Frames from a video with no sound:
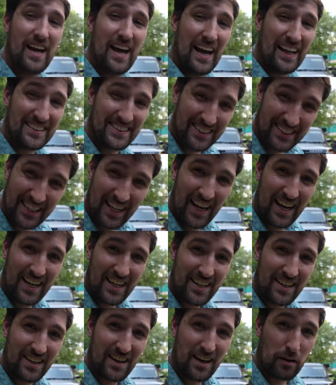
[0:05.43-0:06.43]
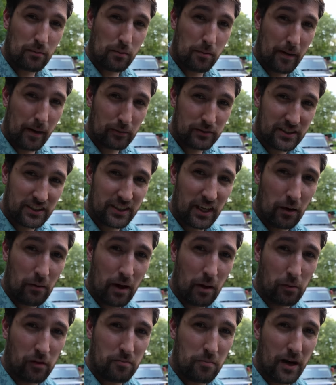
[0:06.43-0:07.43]
And today I'm about to go
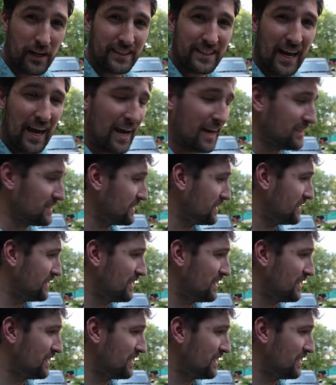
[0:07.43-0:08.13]
out with my dad